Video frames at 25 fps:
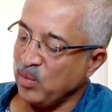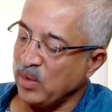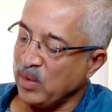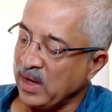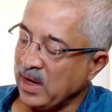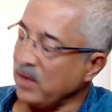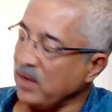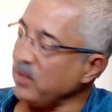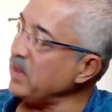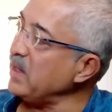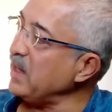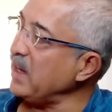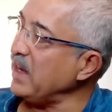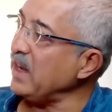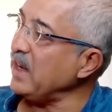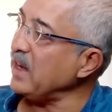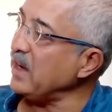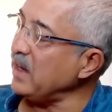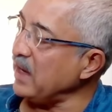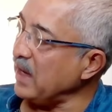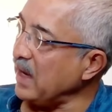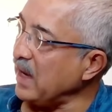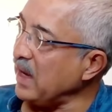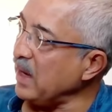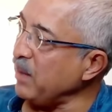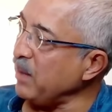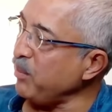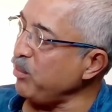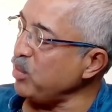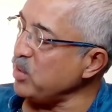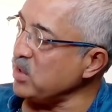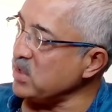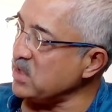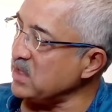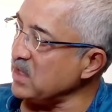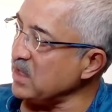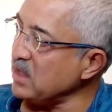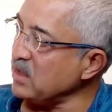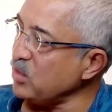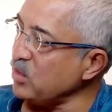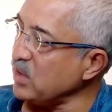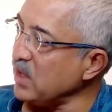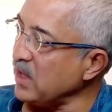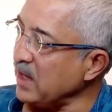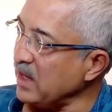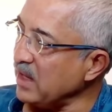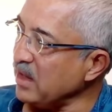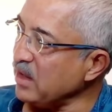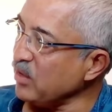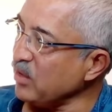we have the AI app which tells you
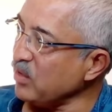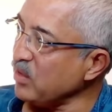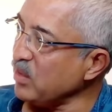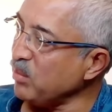the health